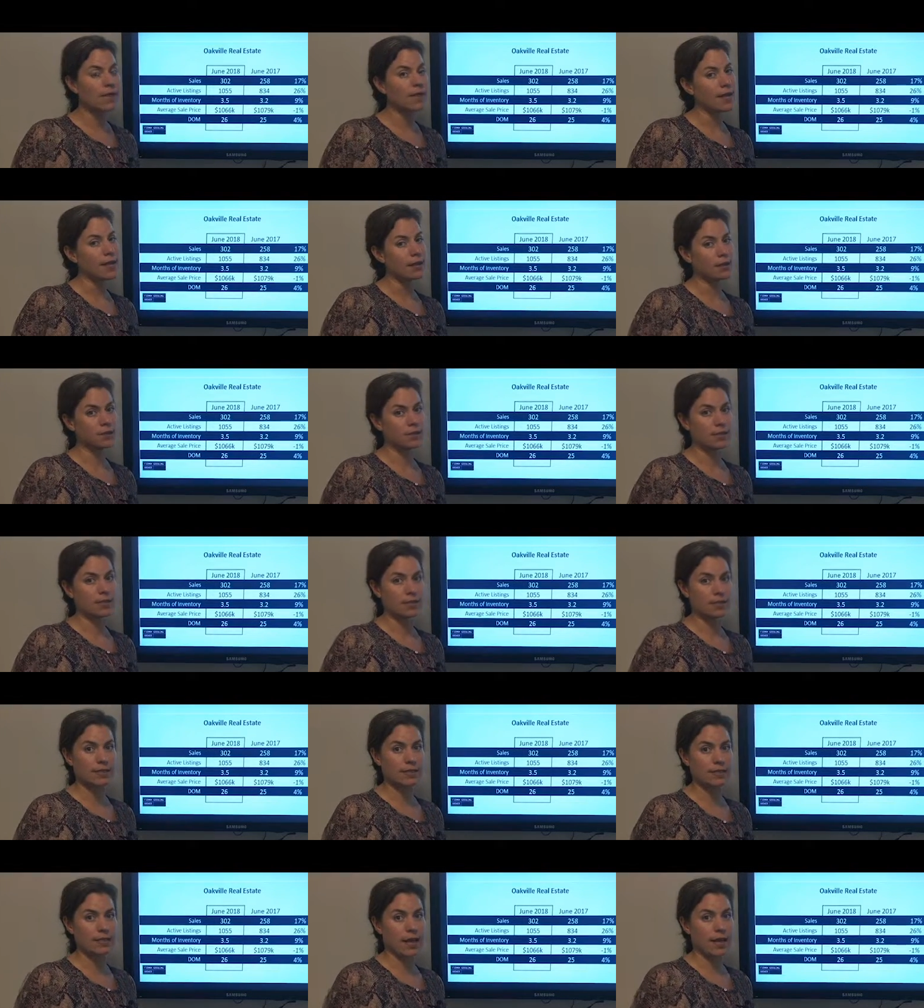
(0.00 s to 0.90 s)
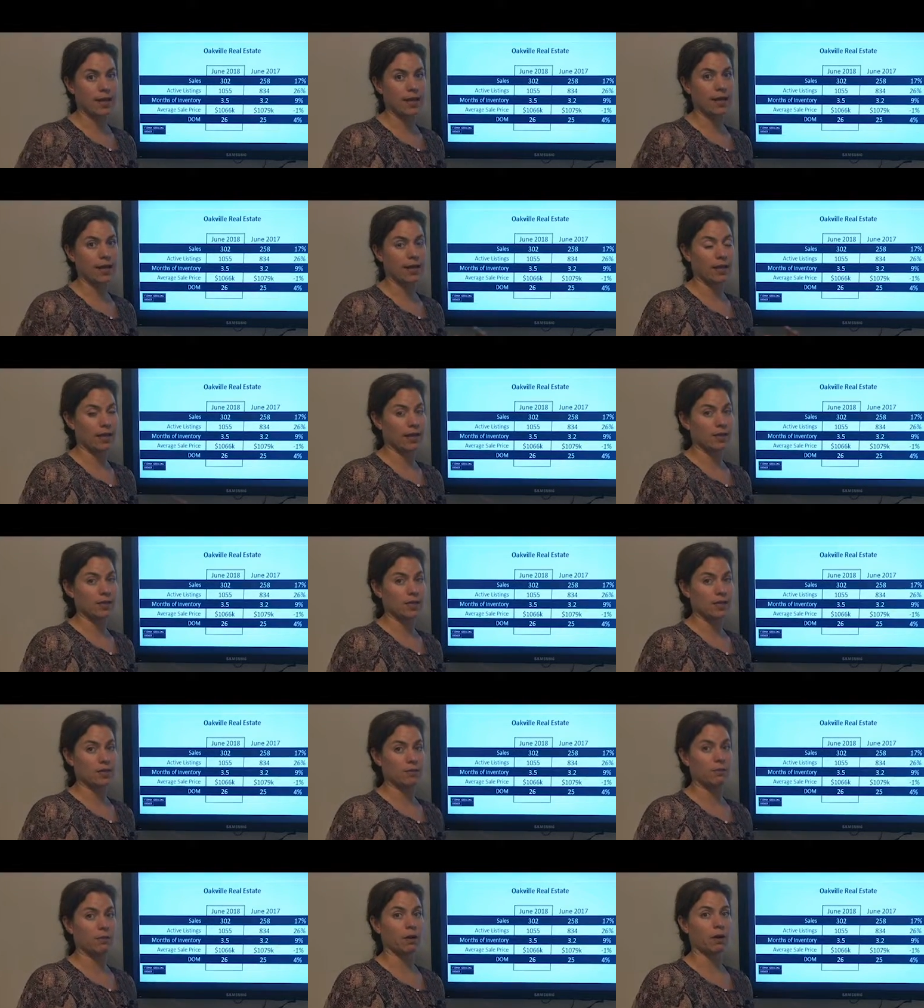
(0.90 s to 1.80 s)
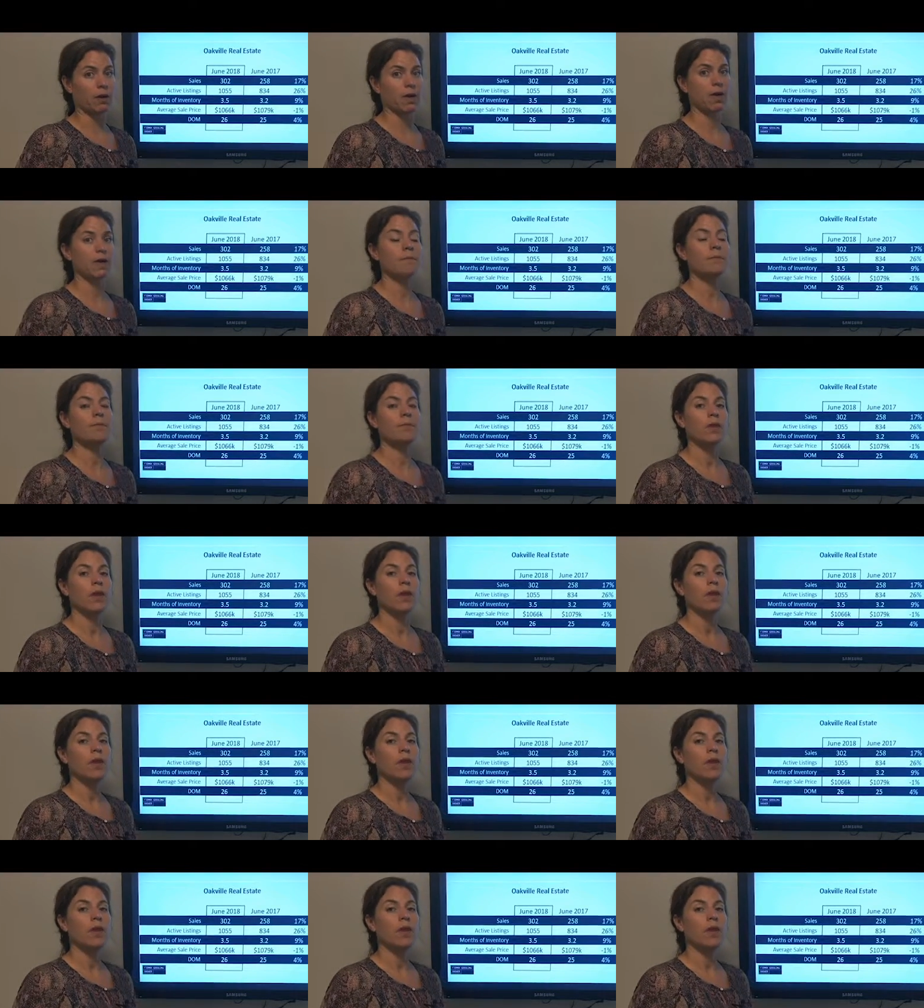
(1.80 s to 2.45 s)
they are still selling in this market.